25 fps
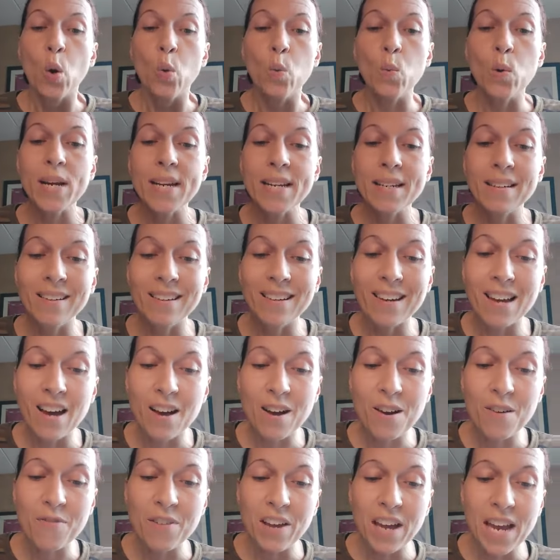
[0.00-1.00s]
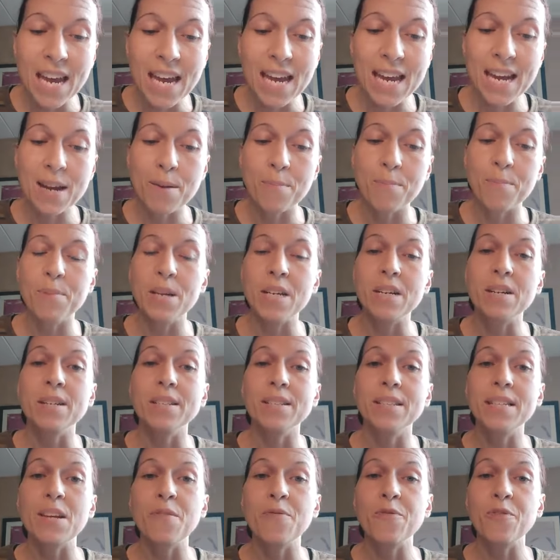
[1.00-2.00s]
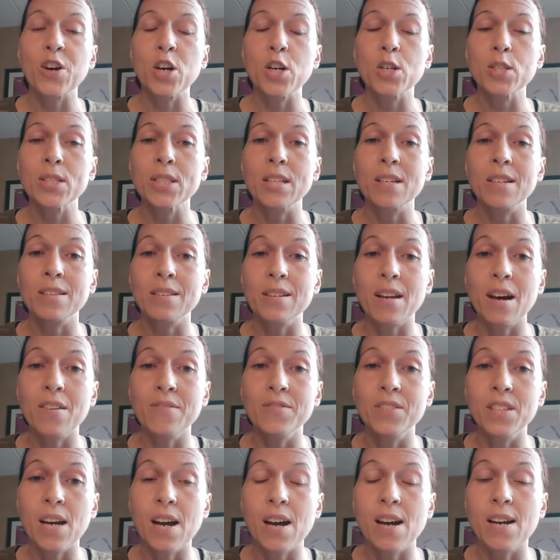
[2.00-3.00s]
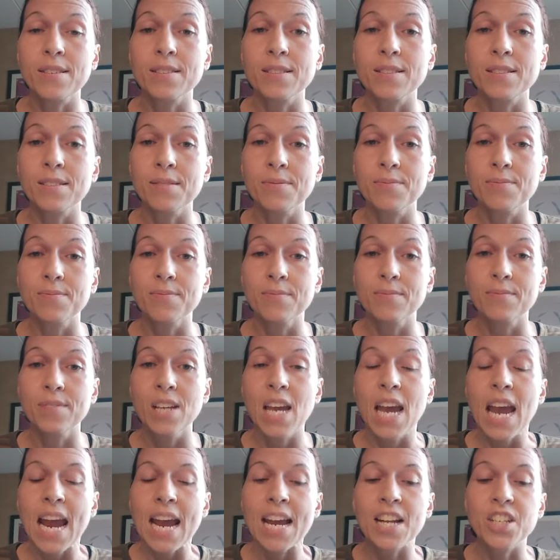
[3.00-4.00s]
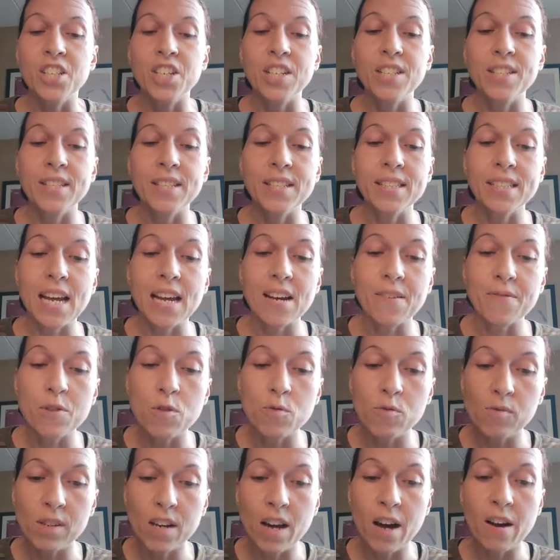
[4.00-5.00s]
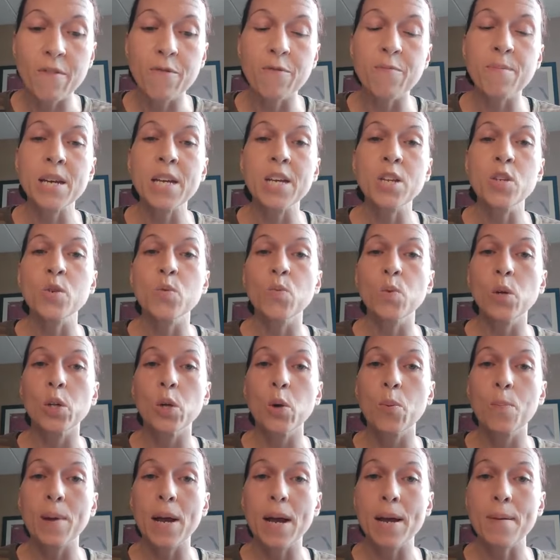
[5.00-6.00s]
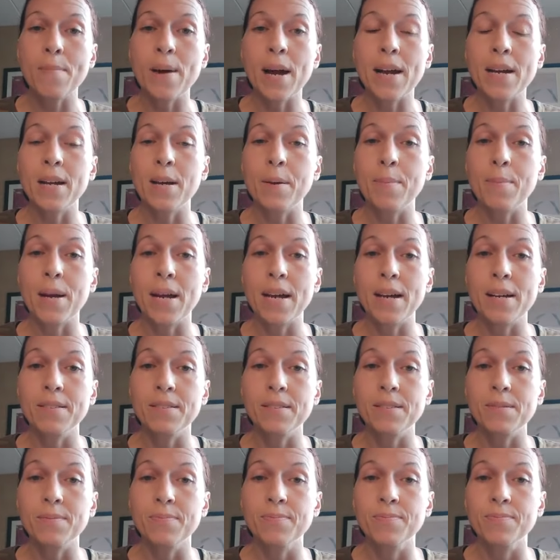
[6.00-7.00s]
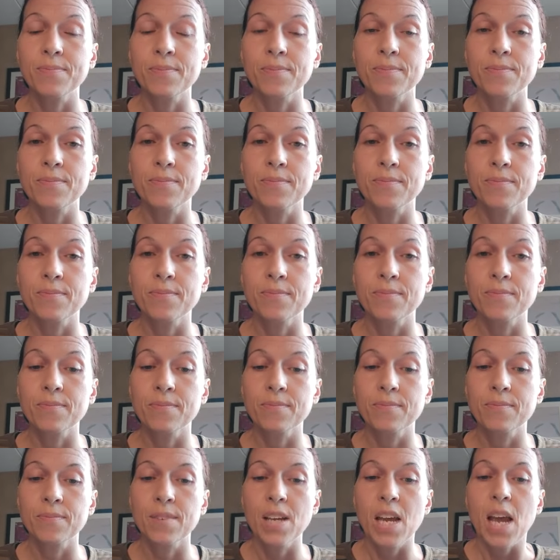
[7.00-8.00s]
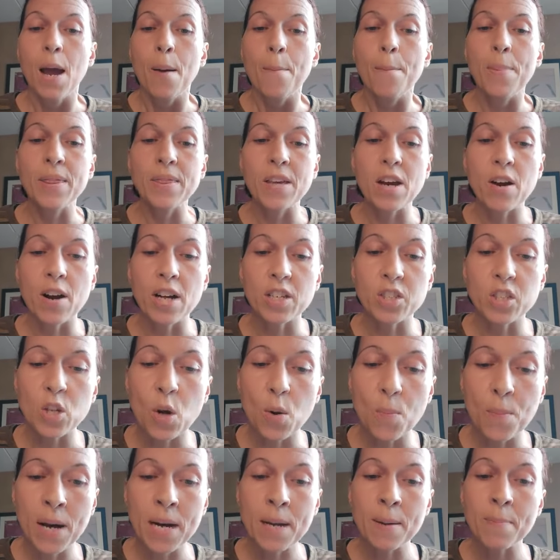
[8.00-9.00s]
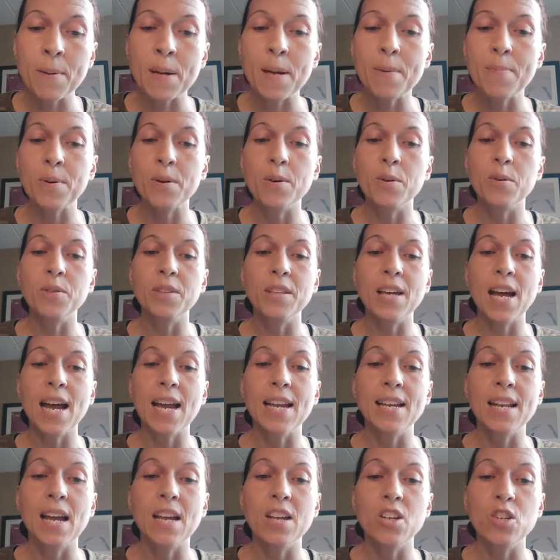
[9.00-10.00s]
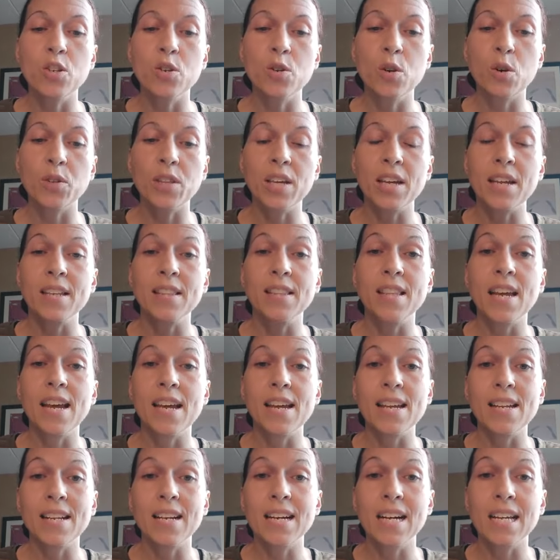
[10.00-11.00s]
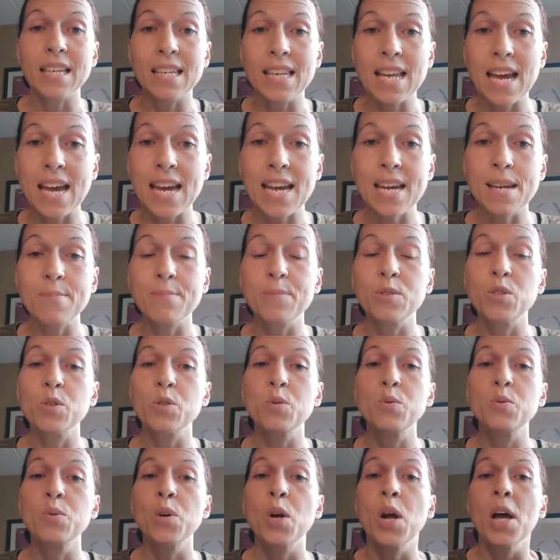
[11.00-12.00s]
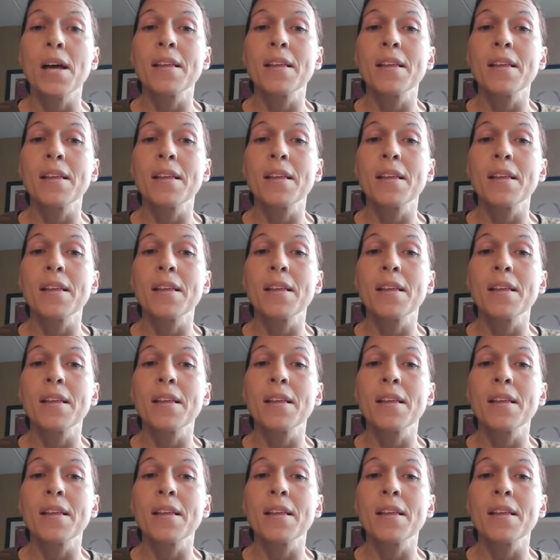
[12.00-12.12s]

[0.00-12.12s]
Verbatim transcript: We love him because he first loved us. And Jesus said, if you love me, you will obey my commands. But there are so many people that, you know, they, they claim to